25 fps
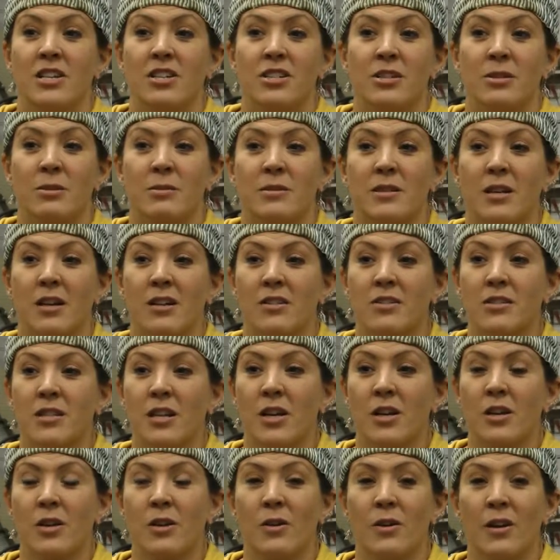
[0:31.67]
she was
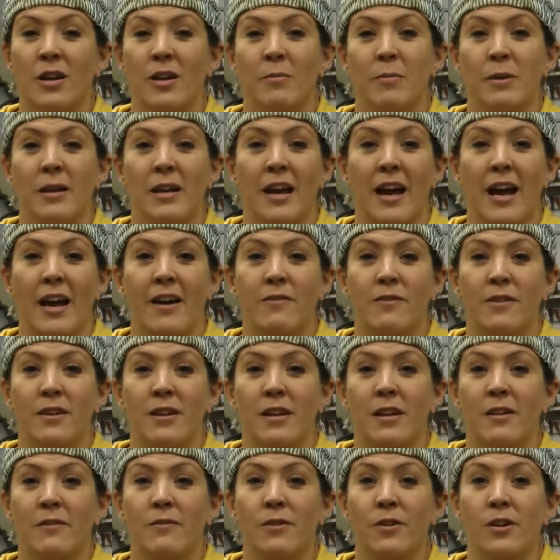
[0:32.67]
also a big
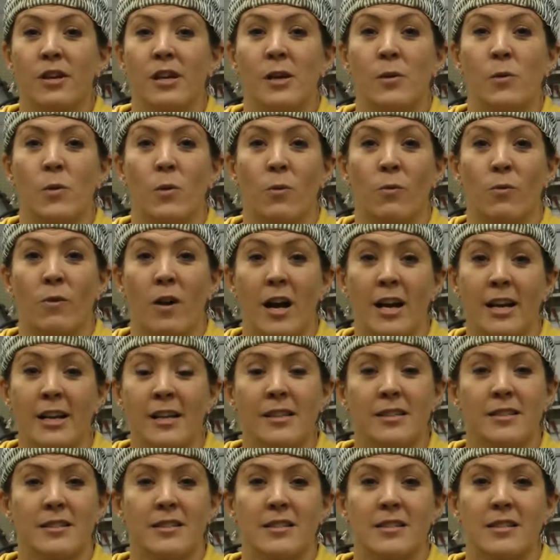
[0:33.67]
advocate for equal
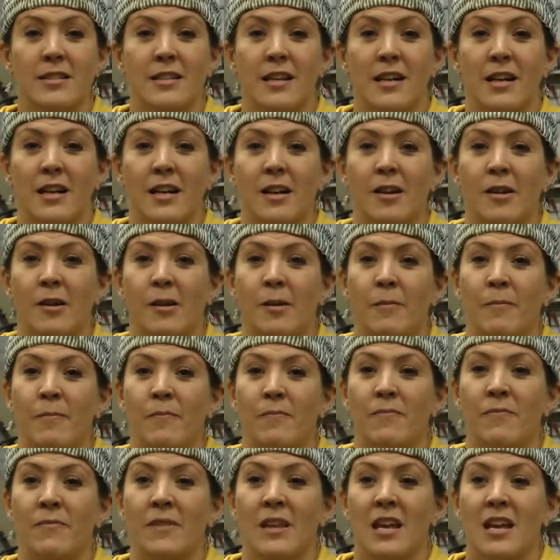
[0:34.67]
rights,
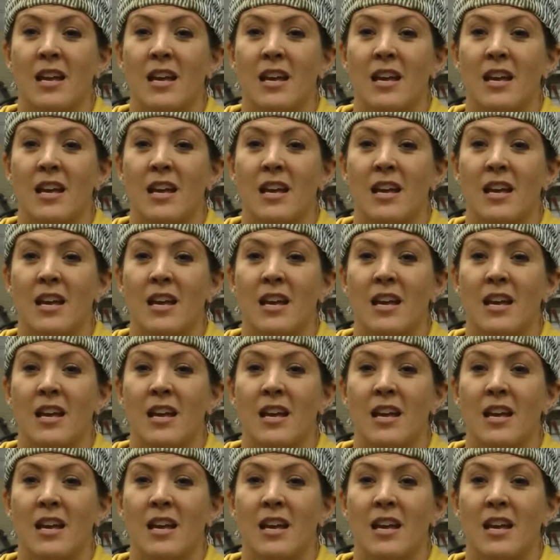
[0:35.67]
um,